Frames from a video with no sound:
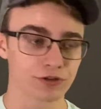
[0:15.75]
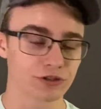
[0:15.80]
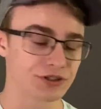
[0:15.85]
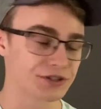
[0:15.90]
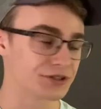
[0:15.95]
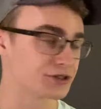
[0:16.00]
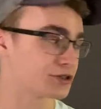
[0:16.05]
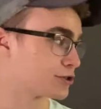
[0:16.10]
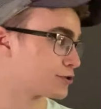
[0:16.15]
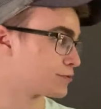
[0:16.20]

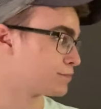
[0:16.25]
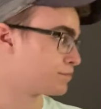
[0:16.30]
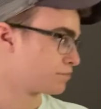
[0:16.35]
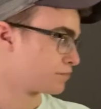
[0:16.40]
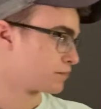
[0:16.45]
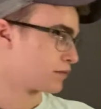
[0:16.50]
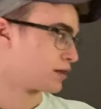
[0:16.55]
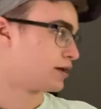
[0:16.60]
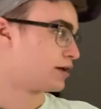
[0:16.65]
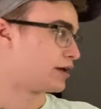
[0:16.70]
this year
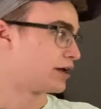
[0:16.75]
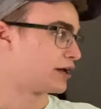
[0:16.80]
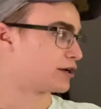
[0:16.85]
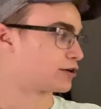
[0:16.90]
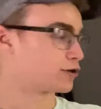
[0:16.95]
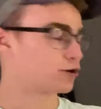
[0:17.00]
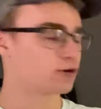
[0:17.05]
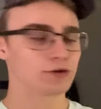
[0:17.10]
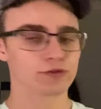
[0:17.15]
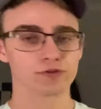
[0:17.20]
and
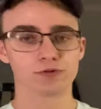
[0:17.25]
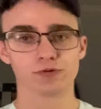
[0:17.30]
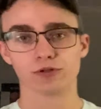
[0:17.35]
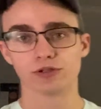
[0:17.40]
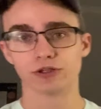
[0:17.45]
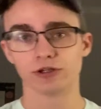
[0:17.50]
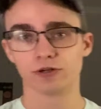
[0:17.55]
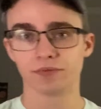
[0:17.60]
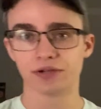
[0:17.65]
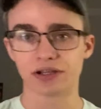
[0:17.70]
going through a
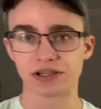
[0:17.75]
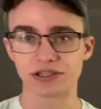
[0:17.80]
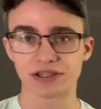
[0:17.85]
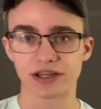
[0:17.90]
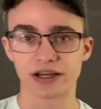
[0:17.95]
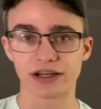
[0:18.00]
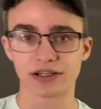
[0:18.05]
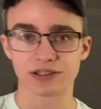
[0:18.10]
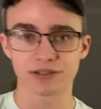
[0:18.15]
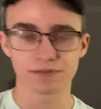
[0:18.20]
little bit of
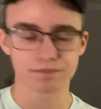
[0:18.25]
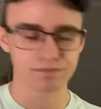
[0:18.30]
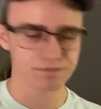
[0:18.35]
stats.